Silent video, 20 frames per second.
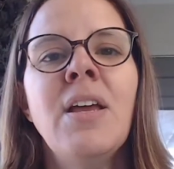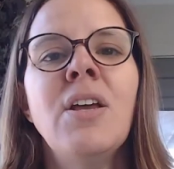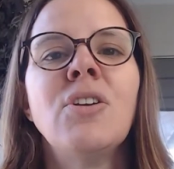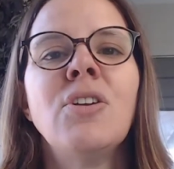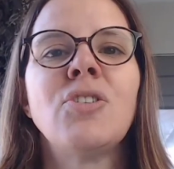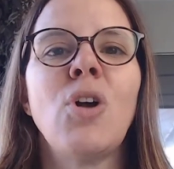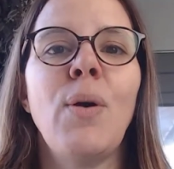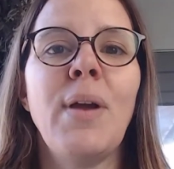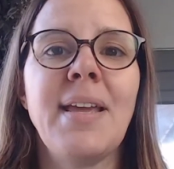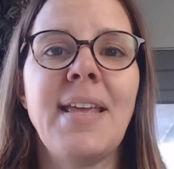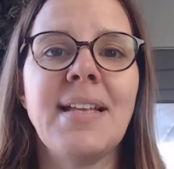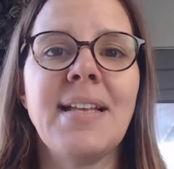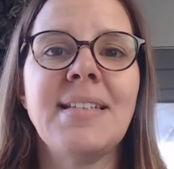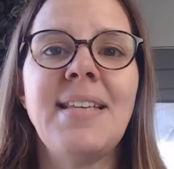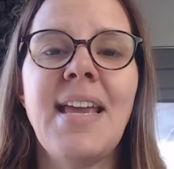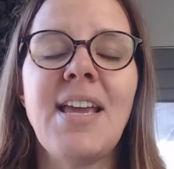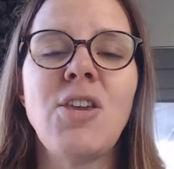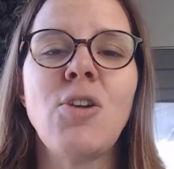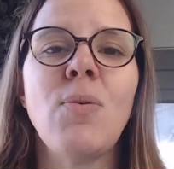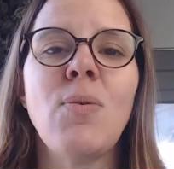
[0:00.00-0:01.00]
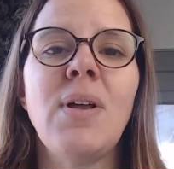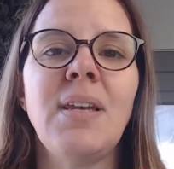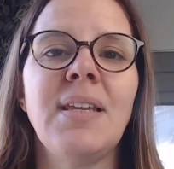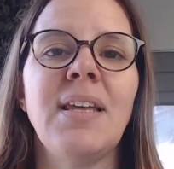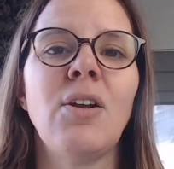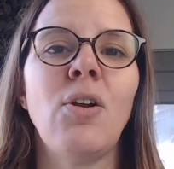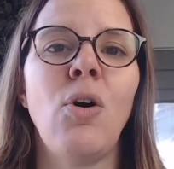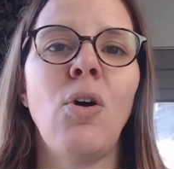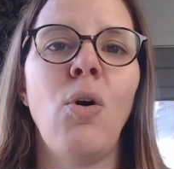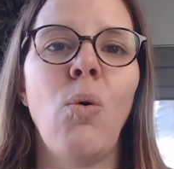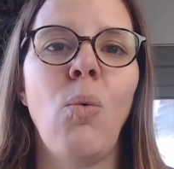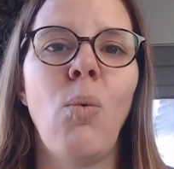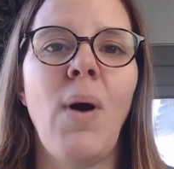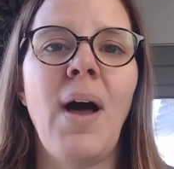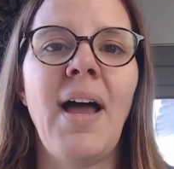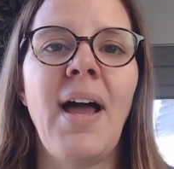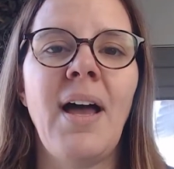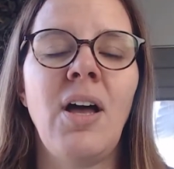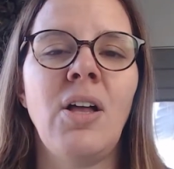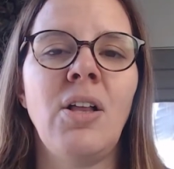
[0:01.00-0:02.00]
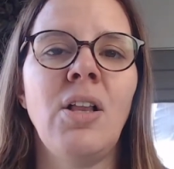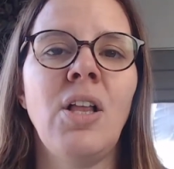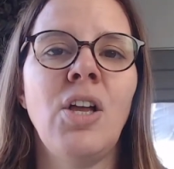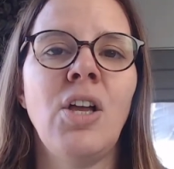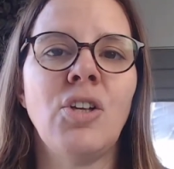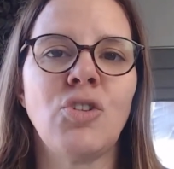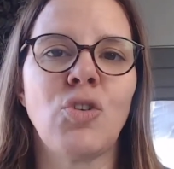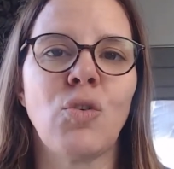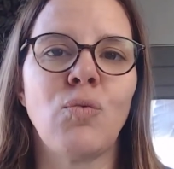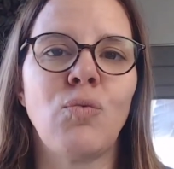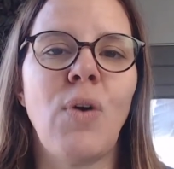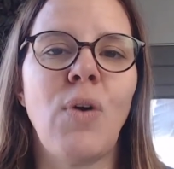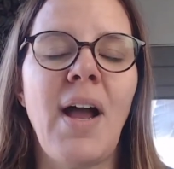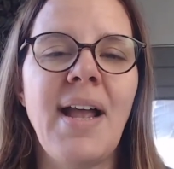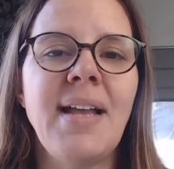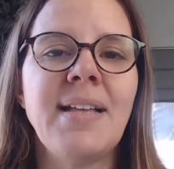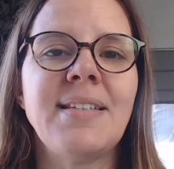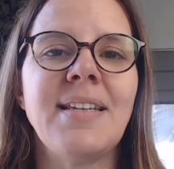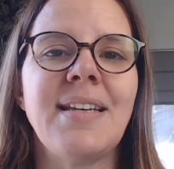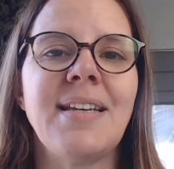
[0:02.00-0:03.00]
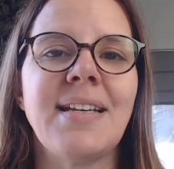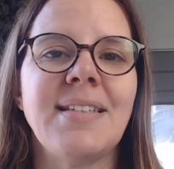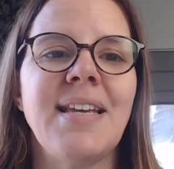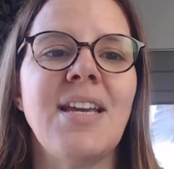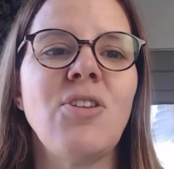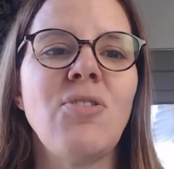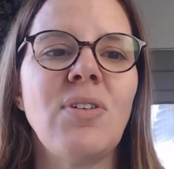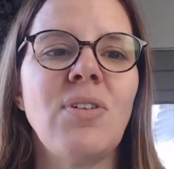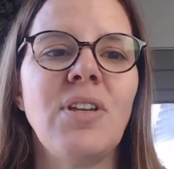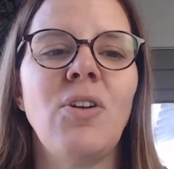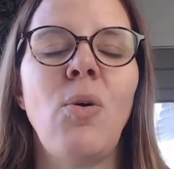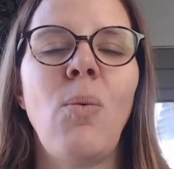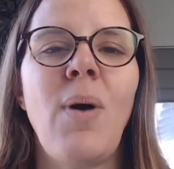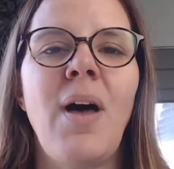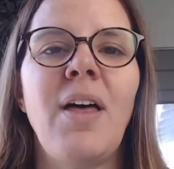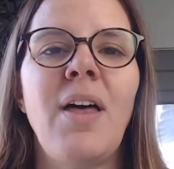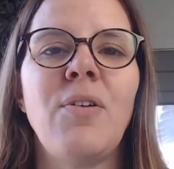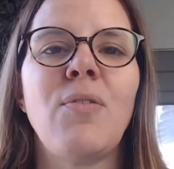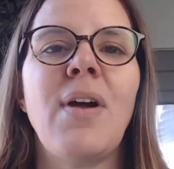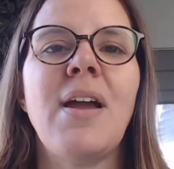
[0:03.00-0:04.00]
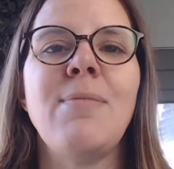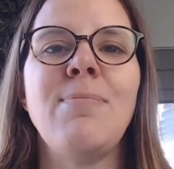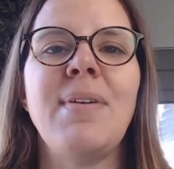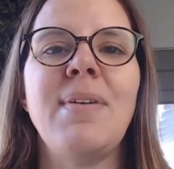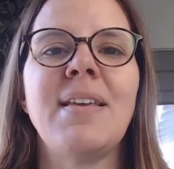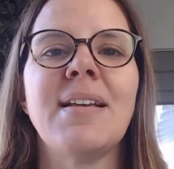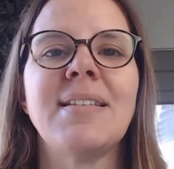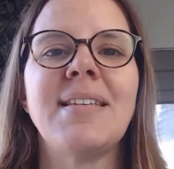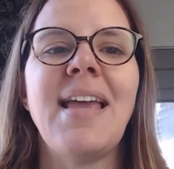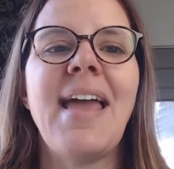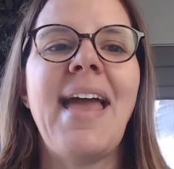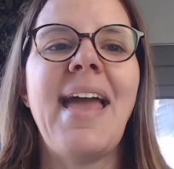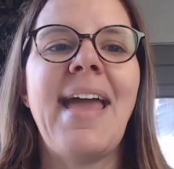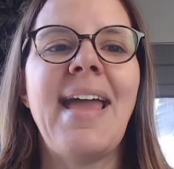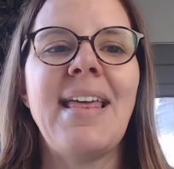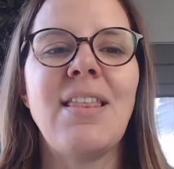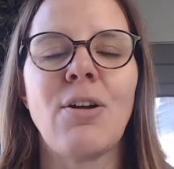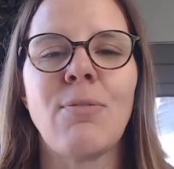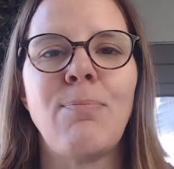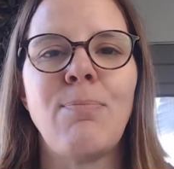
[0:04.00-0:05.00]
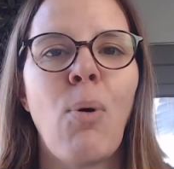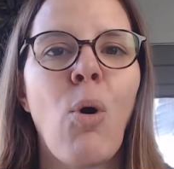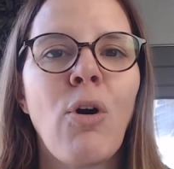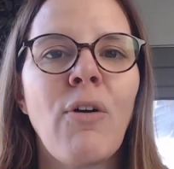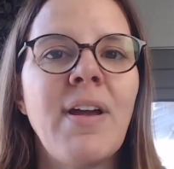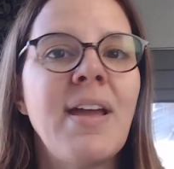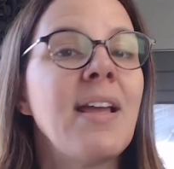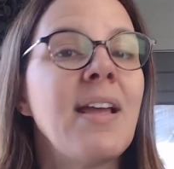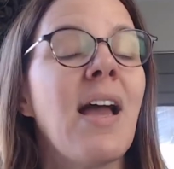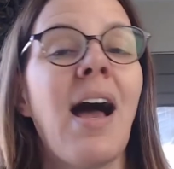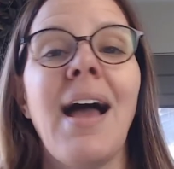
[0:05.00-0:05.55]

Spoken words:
So it can take you a little while to write. It can take you a little while to write because A, they're boring.